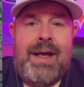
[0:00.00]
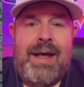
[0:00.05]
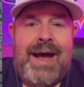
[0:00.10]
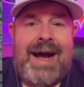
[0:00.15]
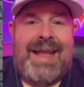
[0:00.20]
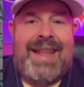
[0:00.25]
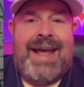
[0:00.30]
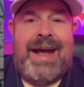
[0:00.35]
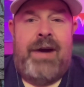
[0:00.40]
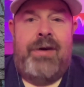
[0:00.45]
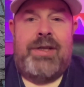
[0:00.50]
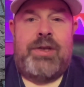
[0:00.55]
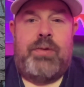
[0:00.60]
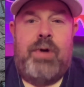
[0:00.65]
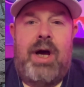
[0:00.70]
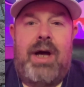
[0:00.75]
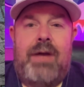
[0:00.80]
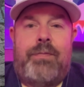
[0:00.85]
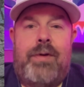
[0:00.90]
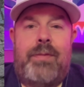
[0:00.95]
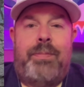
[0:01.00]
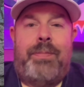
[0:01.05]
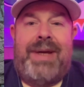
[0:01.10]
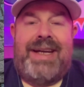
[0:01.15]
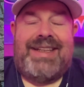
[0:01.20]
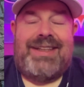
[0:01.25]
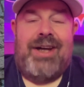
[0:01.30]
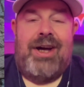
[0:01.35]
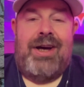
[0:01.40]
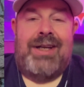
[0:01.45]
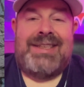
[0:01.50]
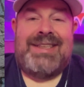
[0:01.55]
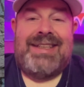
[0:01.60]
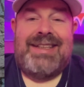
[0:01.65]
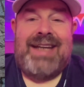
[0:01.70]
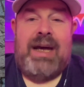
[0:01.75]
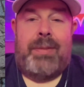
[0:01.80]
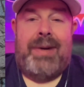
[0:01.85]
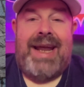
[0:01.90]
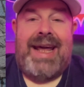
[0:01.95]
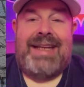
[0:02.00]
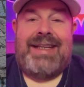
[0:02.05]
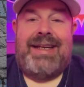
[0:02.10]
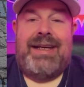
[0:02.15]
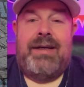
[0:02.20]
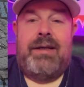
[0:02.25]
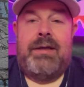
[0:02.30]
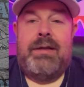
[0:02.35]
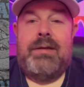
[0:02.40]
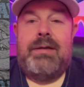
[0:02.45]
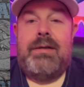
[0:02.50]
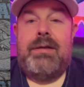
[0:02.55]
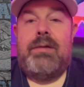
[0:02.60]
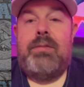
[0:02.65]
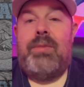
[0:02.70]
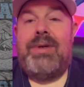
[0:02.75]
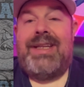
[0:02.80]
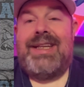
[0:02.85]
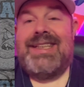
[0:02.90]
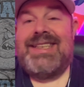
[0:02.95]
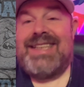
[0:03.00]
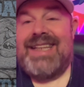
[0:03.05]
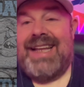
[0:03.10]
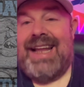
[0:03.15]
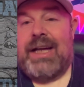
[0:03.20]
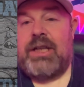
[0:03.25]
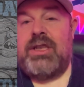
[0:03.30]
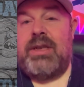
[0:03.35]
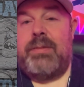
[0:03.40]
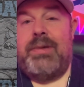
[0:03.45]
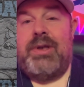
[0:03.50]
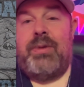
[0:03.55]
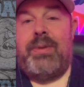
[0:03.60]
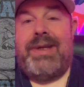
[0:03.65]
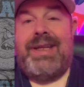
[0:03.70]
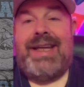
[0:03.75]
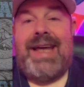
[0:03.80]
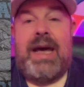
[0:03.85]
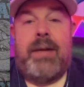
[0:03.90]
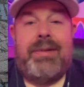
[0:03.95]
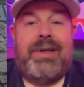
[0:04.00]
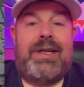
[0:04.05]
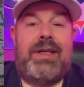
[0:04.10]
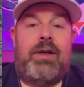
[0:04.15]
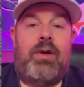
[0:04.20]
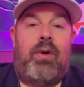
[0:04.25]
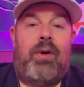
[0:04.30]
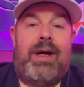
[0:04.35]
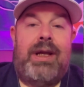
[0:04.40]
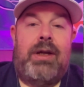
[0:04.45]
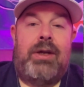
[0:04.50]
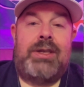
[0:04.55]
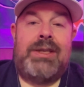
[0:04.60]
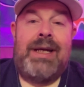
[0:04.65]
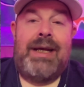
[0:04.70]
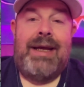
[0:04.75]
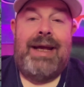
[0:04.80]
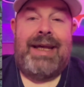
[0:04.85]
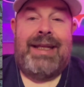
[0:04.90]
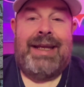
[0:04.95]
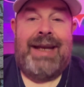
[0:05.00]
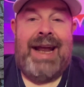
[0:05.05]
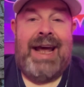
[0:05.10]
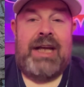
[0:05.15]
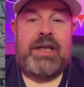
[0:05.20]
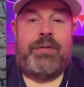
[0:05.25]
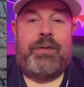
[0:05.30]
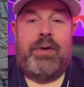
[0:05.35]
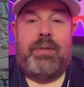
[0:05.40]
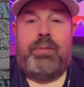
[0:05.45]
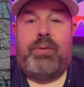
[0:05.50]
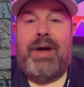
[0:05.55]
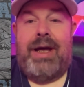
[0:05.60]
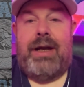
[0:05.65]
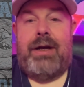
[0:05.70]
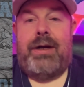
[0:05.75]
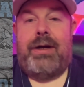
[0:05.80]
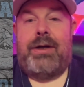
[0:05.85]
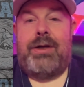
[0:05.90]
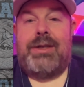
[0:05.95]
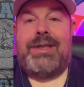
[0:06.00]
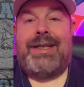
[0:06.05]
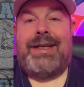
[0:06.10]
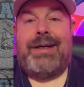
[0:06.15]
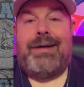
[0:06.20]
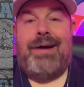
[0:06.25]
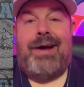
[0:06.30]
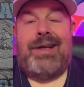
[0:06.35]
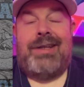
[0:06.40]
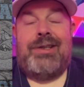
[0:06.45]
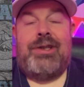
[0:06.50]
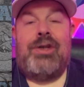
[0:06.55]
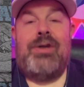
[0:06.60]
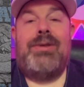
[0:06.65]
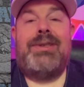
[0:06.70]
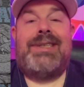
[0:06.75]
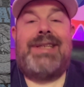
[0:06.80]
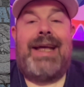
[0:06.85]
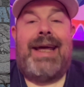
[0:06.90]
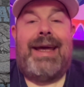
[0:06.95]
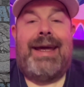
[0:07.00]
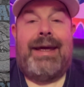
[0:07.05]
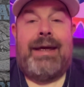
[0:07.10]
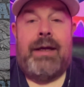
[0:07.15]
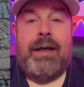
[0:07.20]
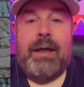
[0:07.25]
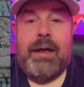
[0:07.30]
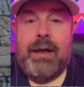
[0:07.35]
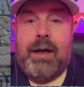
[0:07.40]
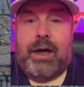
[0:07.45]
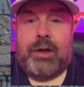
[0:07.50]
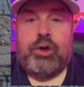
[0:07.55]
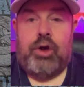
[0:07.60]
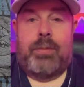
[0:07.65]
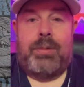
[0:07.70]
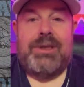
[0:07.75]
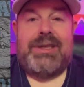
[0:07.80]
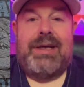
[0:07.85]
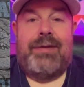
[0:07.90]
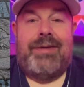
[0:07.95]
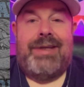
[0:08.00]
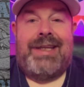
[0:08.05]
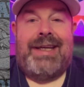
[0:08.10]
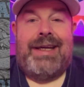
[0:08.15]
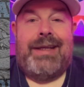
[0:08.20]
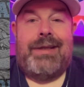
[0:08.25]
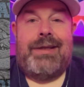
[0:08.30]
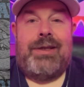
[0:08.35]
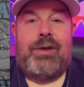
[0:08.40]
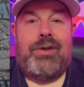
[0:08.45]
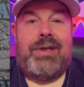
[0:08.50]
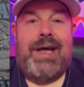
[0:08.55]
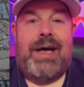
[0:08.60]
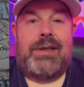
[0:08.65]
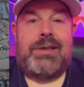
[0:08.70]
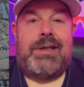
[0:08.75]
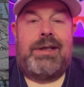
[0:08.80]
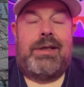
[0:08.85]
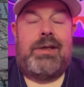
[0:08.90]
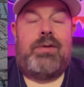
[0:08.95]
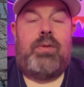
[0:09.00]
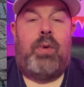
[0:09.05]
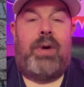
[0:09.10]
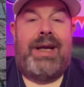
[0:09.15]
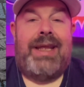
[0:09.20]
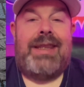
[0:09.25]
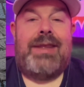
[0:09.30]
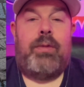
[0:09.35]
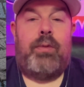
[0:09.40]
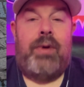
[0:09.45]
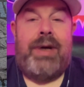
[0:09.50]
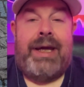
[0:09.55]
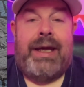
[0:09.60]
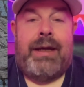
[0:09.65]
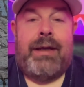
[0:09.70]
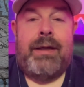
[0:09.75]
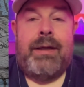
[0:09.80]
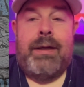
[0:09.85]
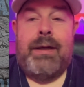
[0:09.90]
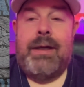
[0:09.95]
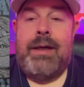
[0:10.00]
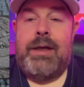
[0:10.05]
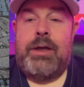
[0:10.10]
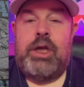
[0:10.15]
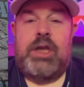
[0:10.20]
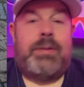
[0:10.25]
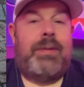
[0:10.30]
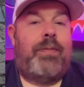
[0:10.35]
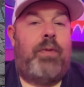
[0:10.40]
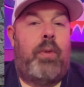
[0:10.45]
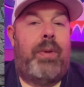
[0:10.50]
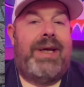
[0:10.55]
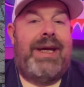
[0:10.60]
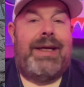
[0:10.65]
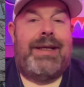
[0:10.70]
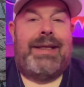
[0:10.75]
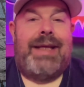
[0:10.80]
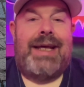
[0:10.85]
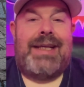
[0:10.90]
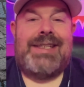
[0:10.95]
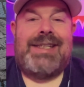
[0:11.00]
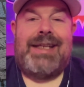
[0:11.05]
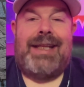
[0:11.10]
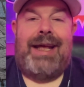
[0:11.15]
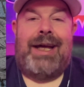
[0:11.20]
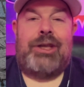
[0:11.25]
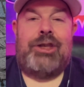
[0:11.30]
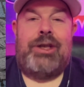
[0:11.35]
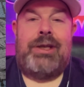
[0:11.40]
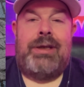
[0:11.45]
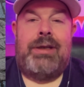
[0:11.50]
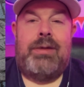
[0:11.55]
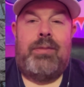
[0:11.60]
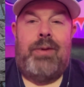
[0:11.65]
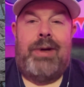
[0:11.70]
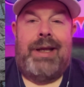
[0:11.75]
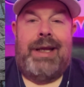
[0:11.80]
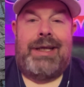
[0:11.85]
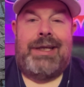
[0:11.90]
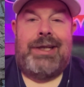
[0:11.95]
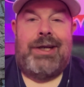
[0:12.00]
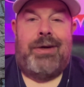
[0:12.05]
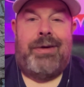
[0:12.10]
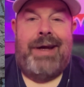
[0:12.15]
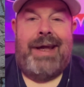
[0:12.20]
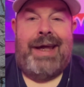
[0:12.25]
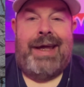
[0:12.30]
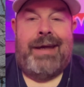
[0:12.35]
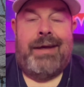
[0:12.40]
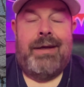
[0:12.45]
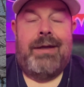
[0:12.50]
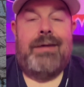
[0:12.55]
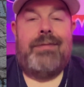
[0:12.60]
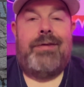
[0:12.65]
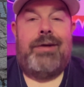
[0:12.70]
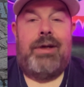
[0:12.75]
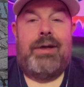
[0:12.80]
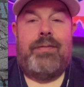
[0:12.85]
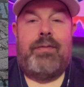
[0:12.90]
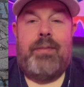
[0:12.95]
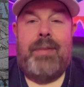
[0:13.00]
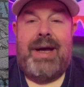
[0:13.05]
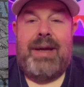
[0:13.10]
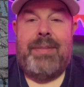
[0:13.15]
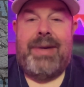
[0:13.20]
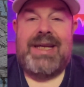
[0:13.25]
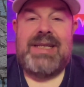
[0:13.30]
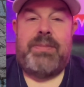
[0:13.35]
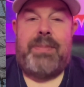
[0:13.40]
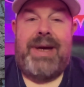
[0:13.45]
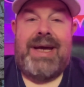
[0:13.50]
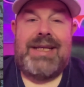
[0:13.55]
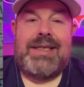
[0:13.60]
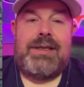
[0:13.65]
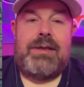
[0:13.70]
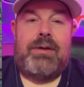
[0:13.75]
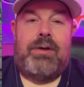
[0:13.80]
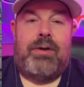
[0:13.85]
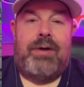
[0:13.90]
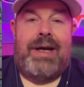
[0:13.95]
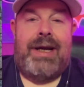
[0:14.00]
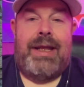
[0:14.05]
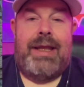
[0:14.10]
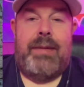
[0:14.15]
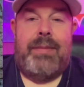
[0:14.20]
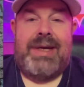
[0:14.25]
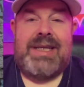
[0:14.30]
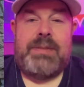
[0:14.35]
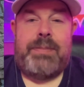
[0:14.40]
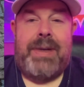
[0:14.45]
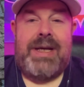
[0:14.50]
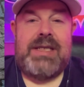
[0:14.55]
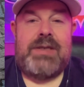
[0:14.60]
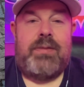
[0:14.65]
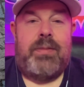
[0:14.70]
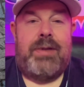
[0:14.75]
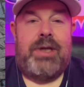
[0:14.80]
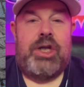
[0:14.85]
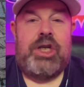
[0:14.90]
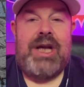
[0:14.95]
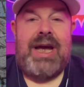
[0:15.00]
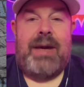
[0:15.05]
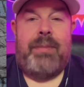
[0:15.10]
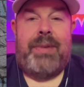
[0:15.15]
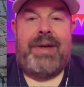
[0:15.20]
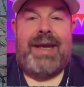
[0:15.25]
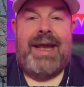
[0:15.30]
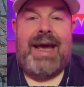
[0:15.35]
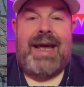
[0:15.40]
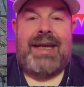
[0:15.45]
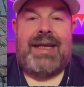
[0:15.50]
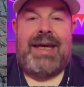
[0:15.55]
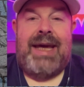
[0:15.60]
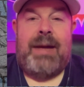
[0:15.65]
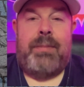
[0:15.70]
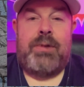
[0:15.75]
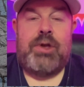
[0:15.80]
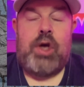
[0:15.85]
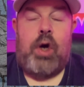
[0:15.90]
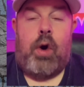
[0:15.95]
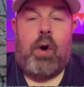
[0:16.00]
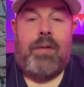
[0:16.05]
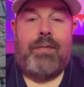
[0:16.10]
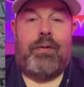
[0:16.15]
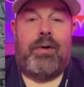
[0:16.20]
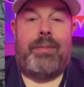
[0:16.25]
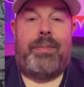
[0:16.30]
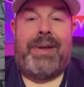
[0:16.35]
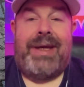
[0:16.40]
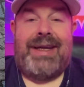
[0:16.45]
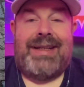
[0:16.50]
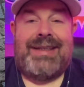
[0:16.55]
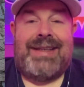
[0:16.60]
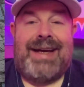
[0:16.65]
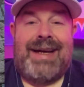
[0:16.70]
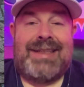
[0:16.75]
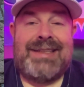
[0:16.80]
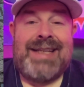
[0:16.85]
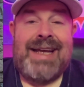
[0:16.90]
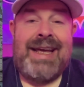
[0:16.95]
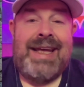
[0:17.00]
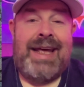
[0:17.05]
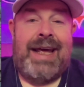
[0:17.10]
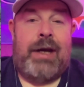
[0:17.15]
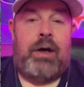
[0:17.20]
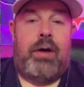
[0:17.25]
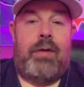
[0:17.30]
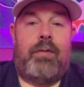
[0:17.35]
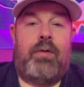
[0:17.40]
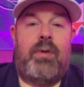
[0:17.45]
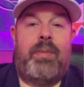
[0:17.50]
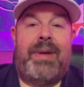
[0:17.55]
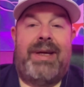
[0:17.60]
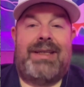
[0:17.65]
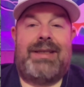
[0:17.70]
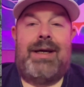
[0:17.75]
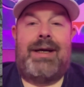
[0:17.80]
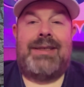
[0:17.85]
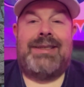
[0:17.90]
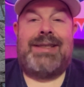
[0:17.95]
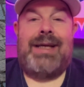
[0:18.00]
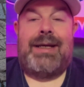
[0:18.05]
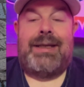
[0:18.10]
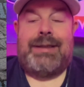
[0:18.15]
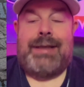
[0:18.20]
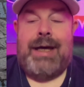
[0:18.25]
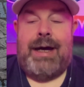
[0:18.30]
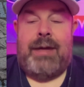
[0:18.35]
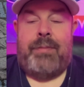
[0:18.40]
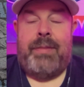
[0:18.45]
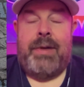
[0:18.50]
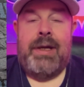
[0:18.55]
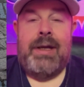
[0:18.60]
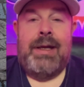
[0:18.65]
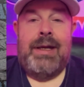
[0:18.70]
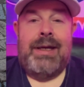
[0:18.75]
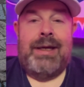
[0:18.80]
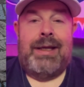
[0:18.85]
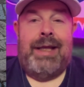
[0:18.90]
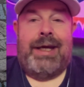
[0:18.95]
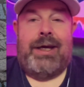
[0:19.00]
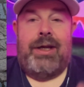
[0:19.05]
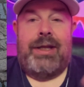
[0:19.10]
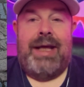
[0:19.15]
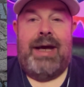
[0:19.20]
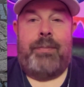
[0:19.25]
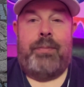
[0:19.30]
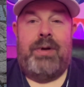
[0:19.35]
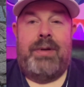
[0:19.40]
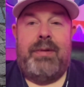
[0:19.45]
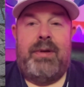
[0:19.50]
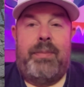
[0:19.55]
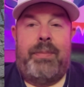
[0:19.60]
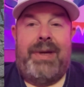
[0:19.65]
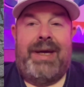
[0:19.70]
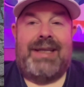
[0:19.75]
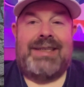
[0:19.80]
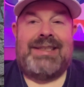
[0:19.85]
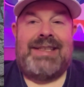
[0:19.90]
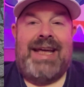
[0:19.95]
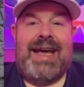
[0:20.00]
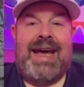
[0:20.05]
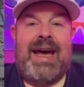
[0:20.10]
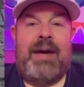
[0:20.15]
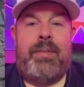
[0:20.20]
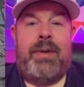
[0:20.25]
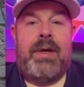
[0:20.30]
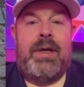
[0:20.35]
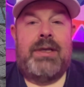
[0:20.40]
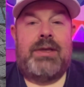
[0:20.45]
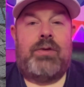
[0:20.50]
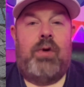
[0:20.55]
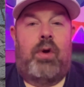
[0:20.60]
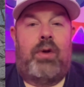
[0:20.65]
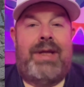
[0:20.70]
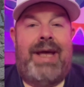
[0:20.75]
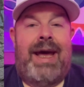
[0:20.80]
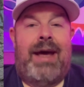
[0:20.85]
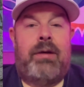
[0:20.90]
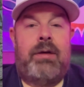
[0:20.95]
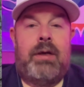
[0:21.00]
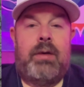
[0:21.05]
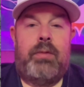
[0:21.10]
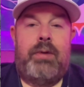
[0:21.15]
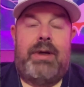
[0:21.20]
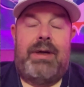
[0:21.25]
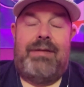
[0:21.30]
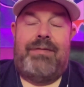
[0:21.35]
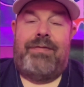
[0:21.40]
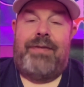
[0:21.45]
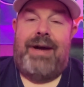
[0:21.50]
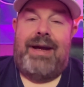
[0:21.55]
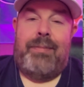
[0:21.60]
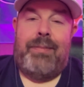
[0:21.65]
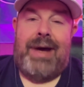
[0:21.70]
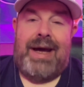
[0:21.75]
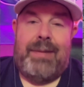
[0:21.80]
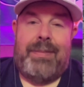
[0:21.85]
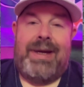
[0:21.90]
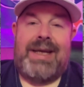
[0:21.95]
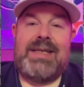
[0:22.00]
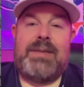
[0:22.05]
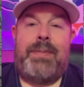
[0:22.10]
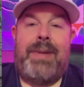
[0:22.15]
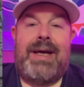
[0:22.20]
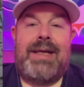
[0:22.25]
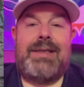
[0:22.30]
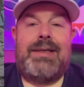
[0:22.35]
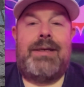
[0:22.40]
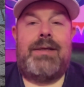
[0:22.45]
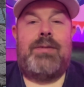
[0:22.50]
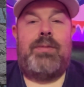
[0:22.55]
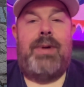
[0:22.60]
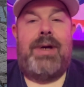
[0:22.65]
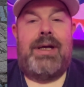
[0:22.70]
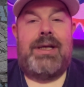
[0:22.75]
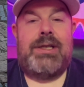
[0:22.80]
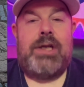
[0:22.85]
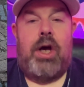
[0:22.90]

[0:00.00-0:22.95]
Hi there, it's Rod from PickDawgz coming at you with the selection between the Edmonton Oilers and the Nashville Predators here on Tuesday, October seventeenth, two thousand twenty-three. Just before we get to that selection, I want to let you know, hey, if you're looking for my best bets or any of the best bets from the champion handicappers over at PickDawgz, head on over to PickDawgz dot com. Click on that Premium Picks tab, scroll down, and you can find my best bets as well as